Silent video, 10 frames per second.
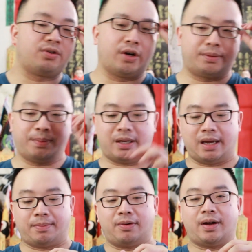USB
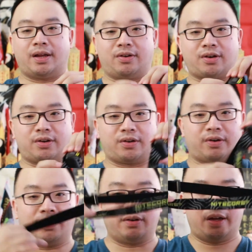cable, and you got
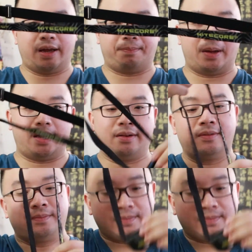your headband.